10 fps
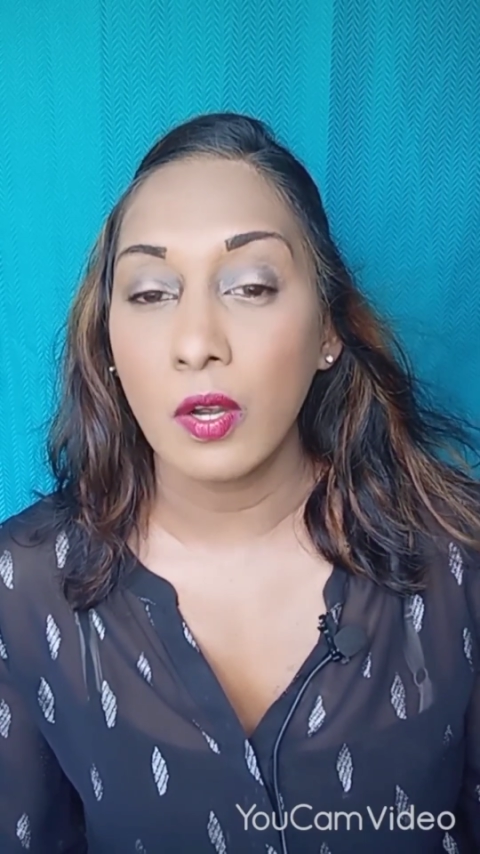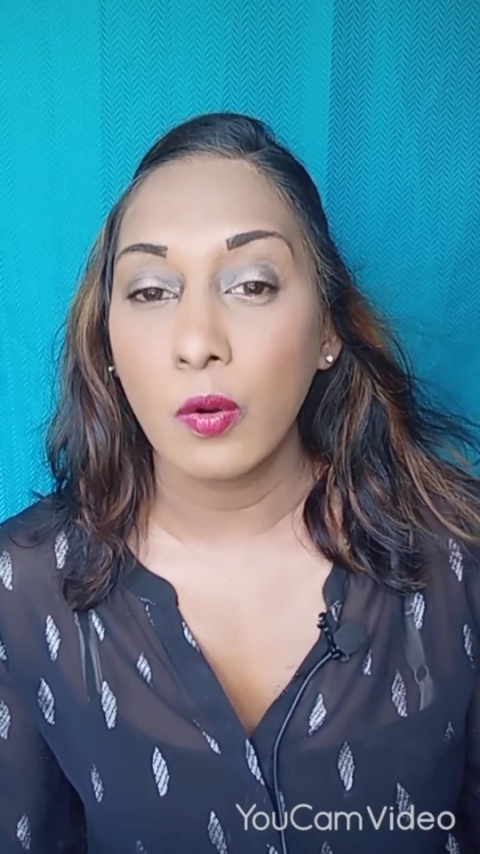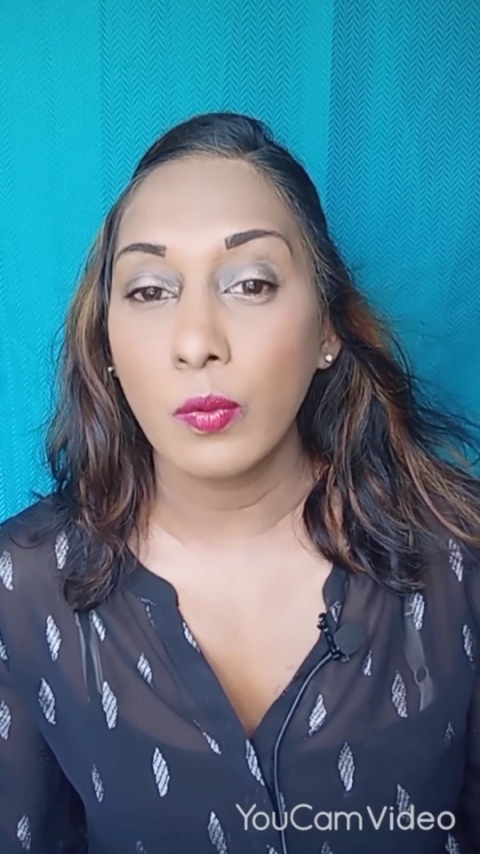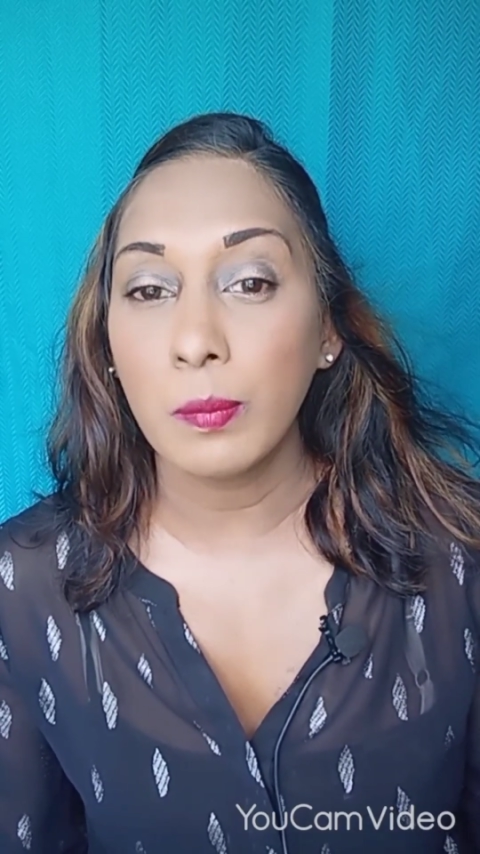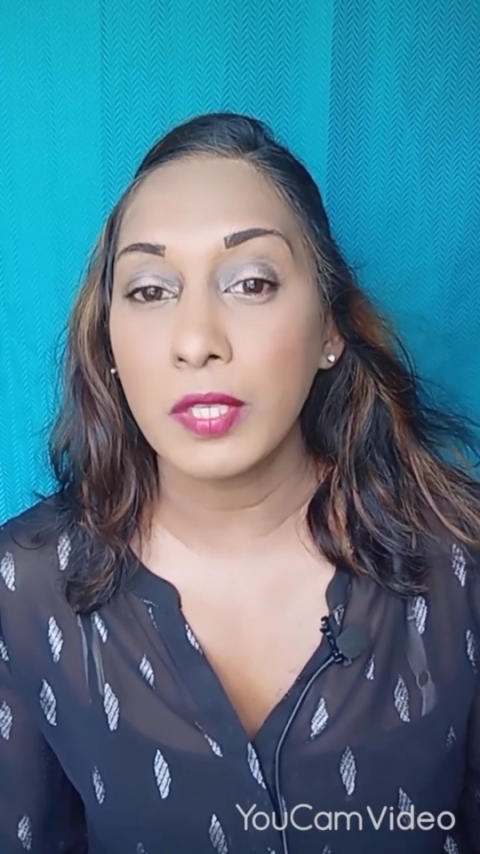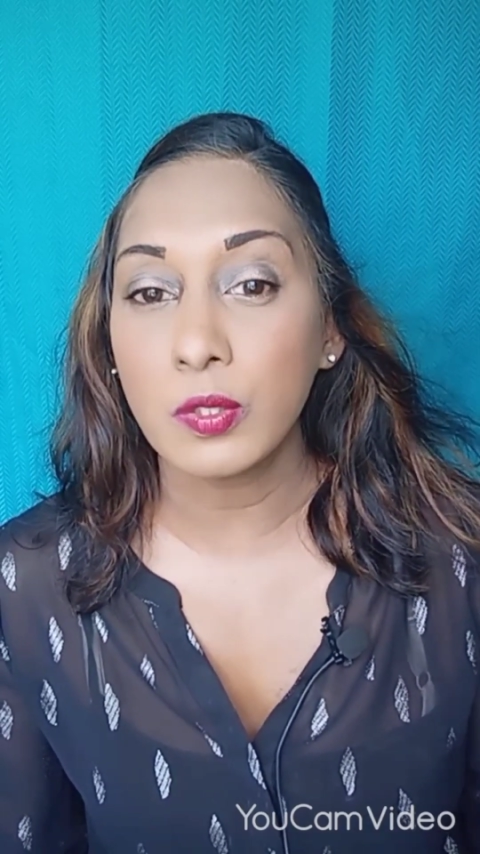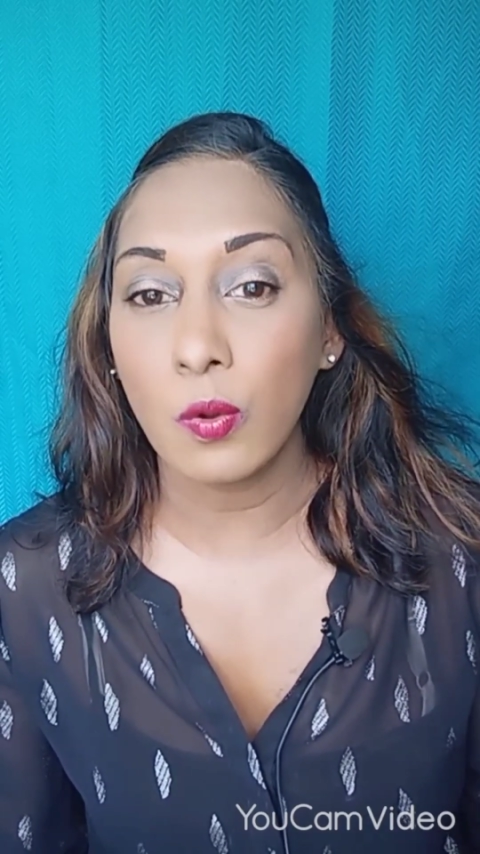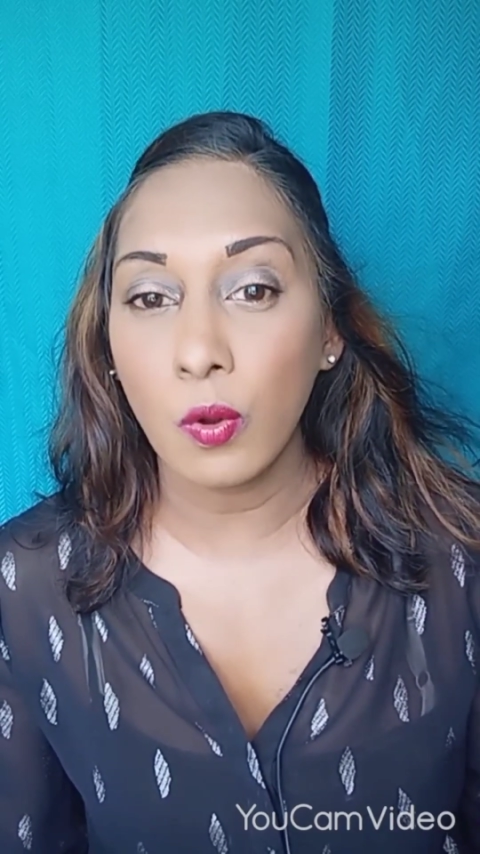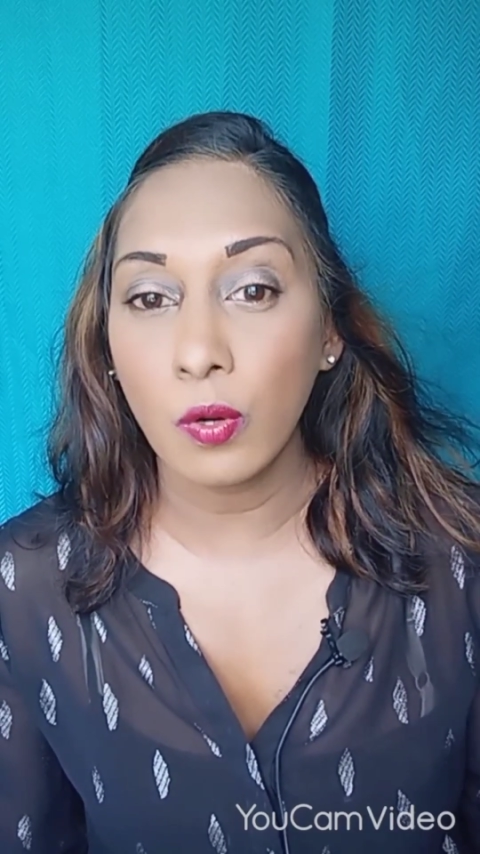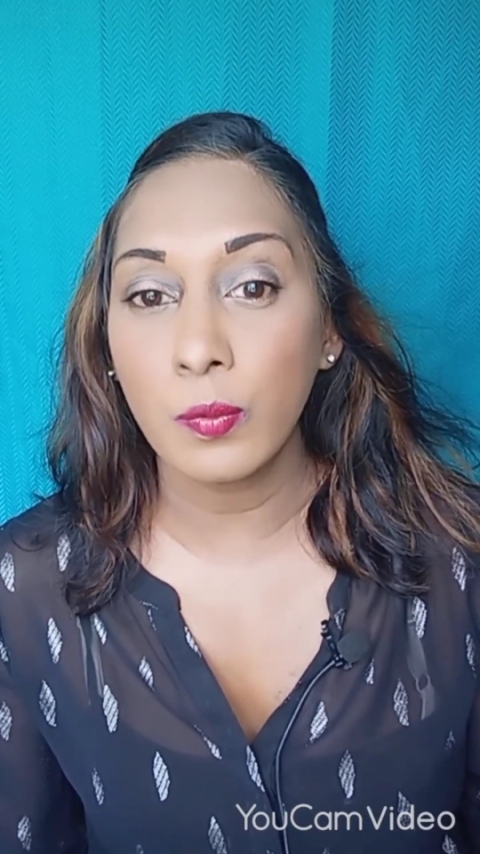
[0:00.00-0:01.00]
we must
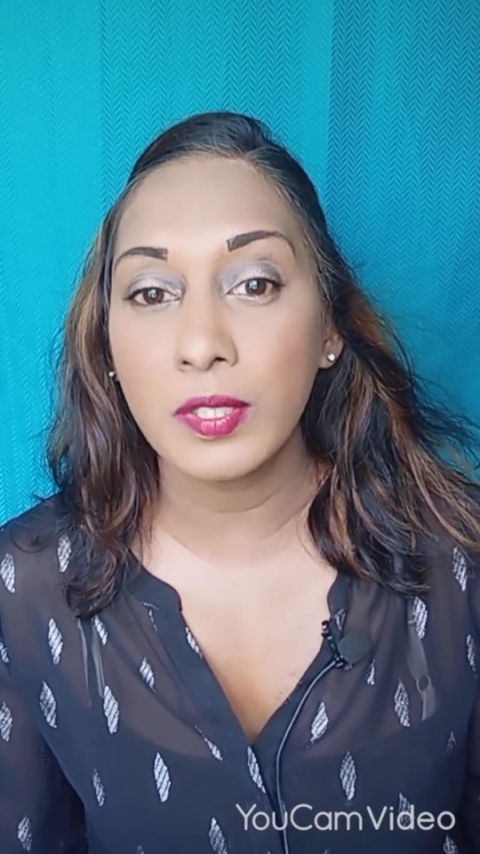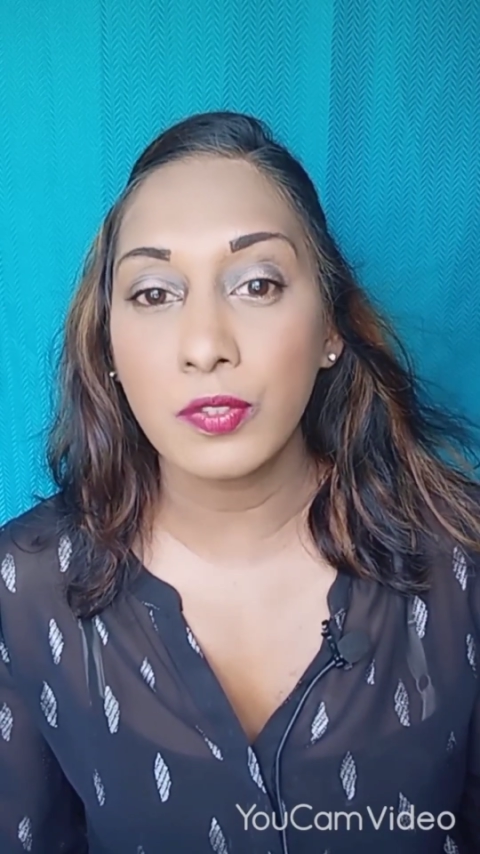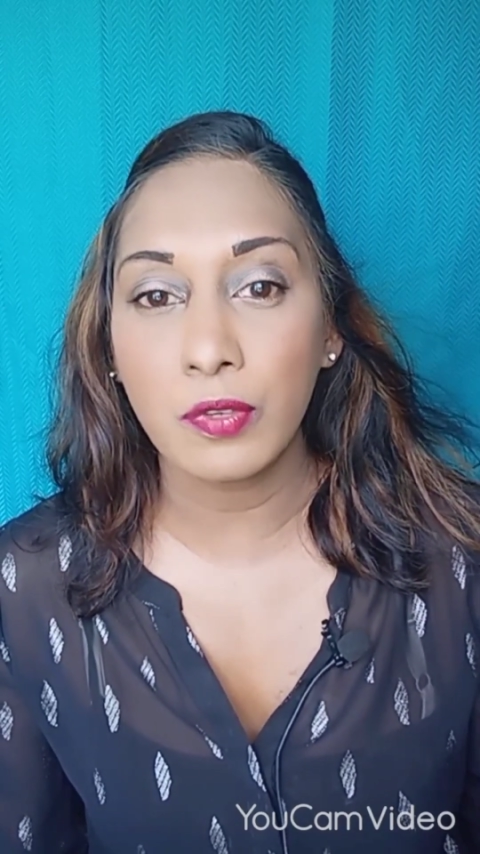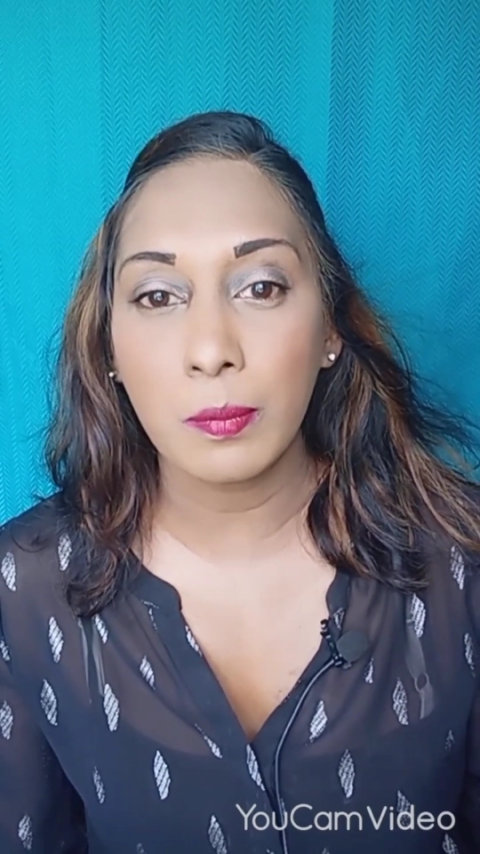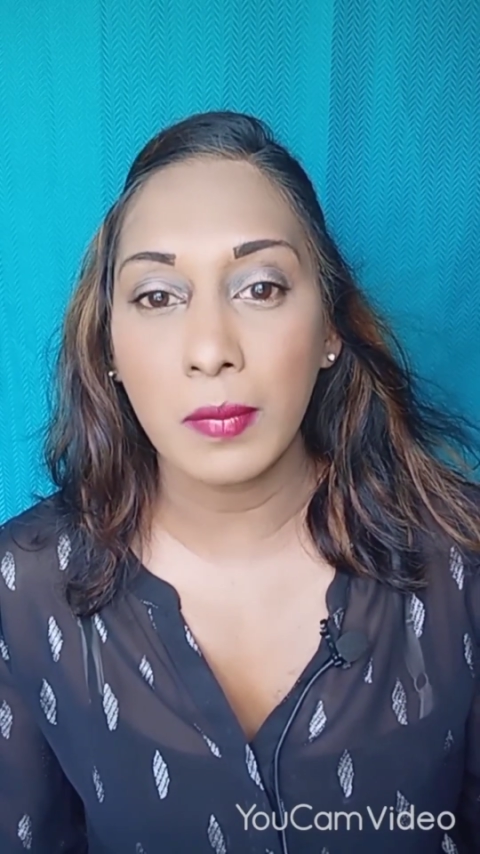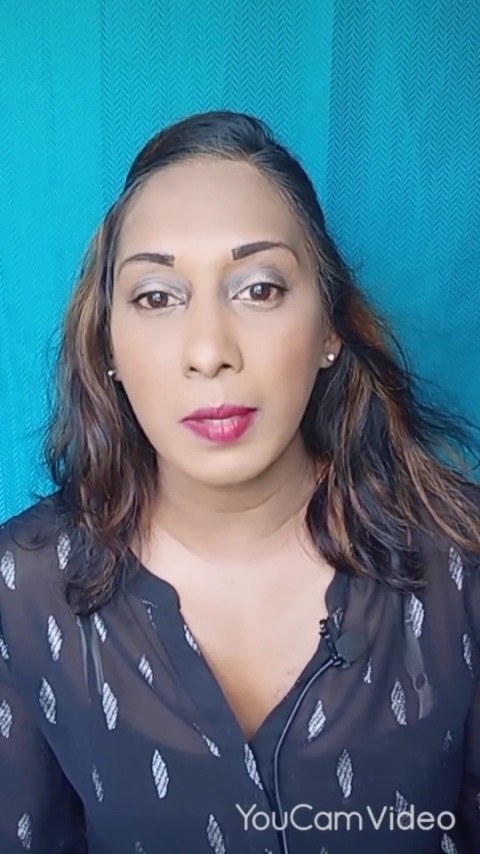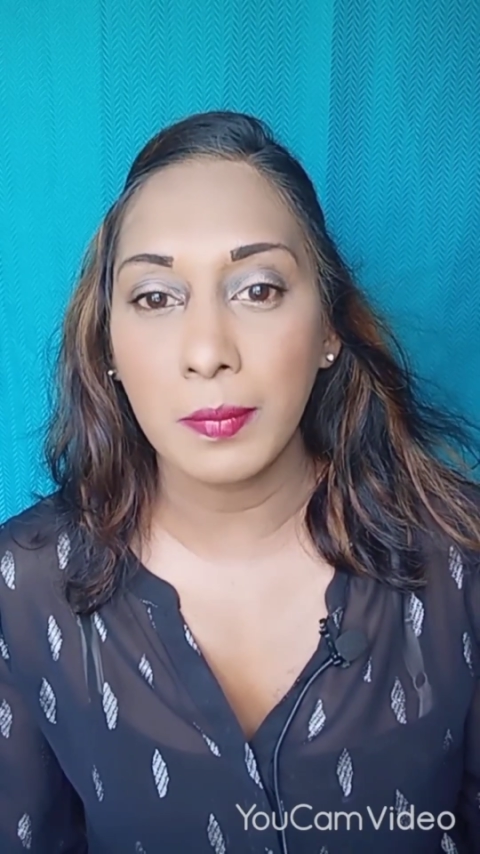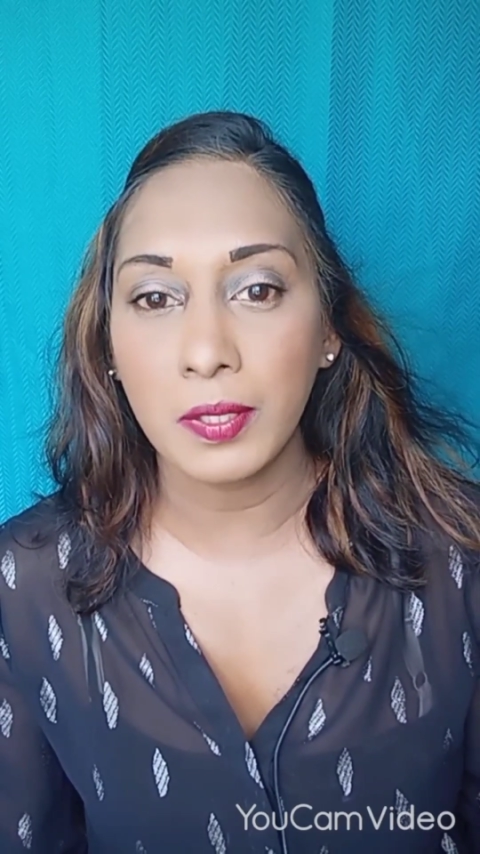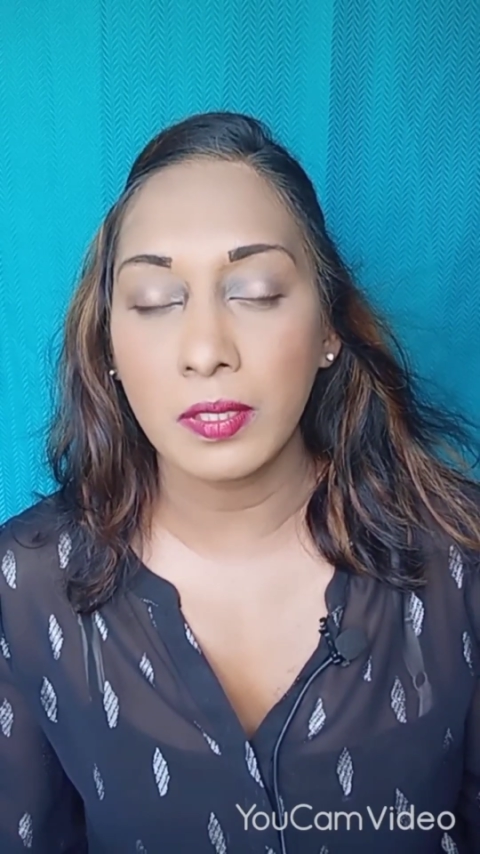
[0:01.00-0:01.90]
always remember